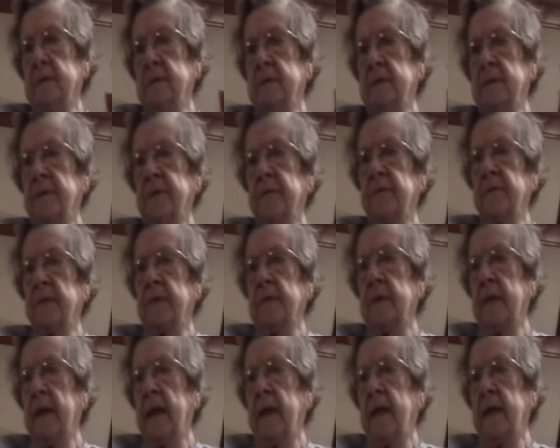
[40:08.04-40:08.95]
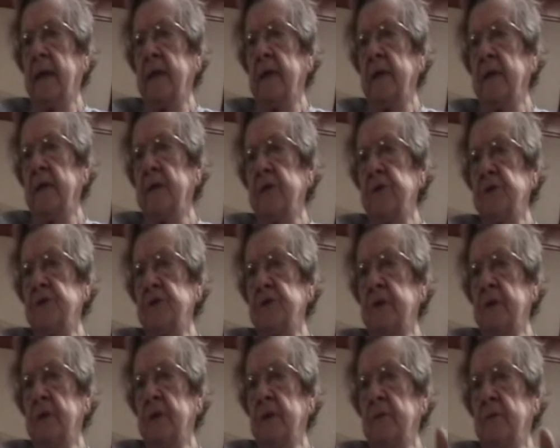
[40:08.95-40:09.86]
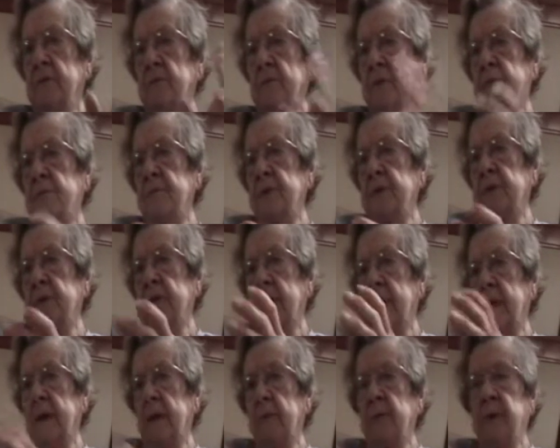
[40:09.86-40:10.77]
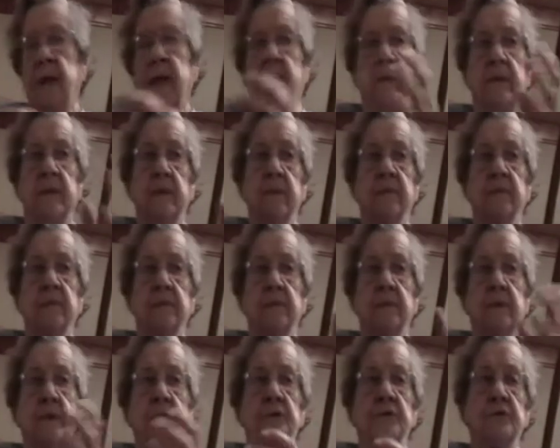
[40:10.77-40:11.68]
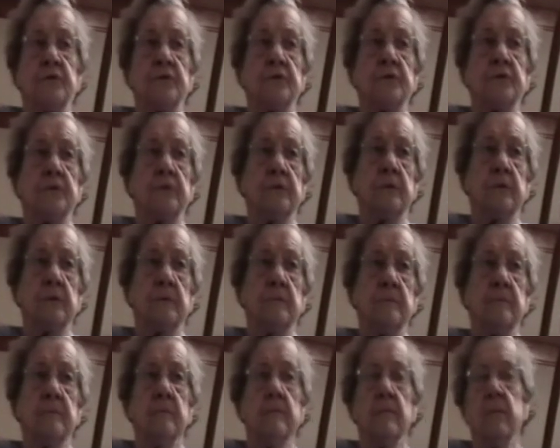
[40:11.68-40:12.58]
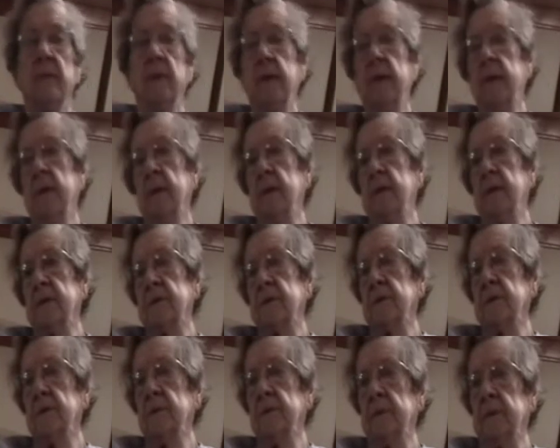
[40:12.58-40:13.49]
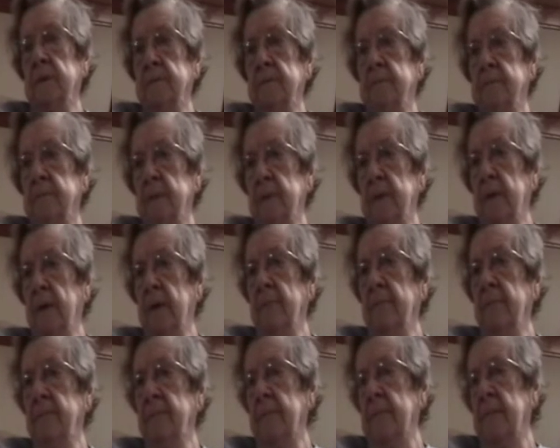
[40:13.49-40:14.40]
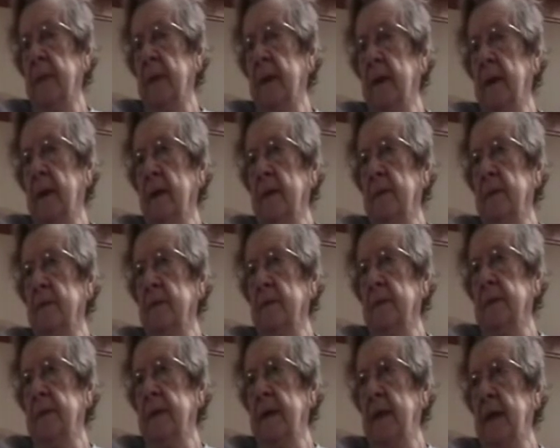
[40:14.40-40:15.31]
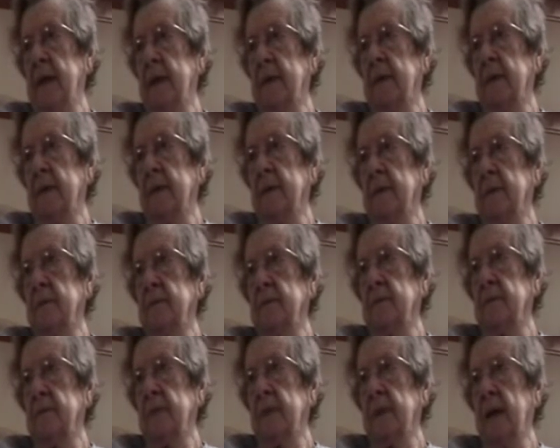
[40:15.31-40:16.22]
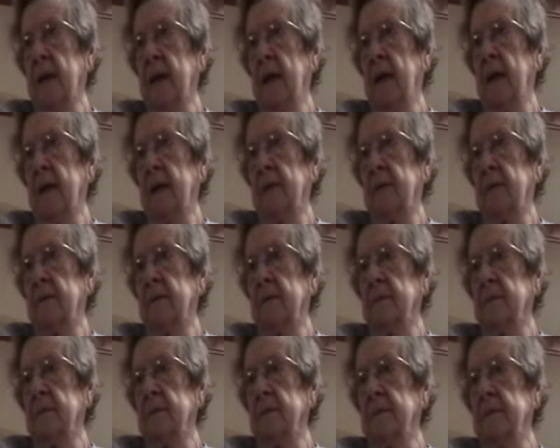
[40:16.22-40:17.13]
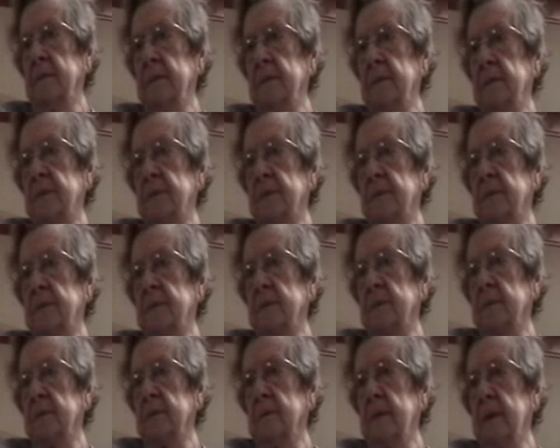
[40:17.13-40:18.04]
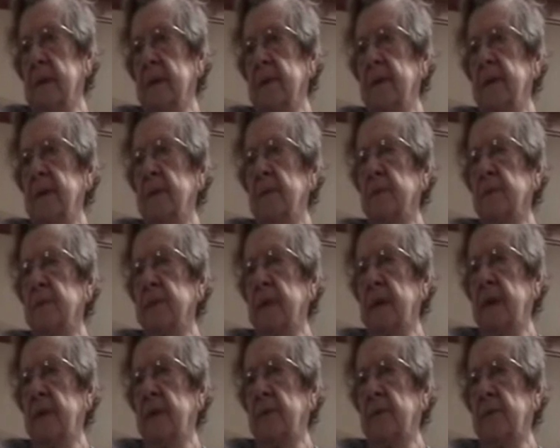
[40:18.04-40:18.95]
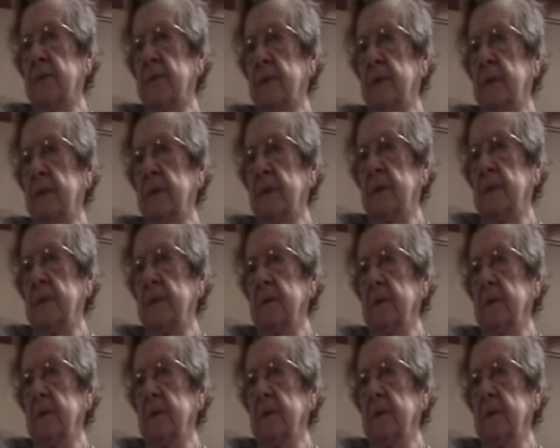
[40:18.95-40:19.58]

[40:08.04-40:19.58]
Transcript: different, like English and arithmetic, we had different teachers, you know. So he had the one I had. I think it was 8th grade.